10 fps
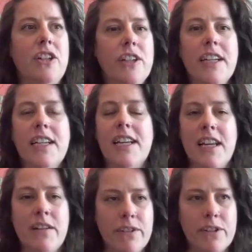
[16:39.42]
good
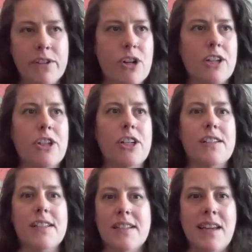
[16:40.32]
infrastructure,
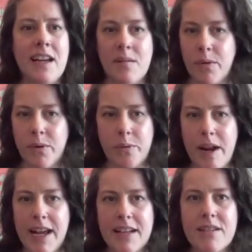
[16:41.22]
sustainable
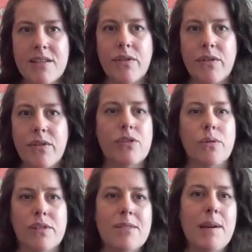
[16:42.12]
ways for schools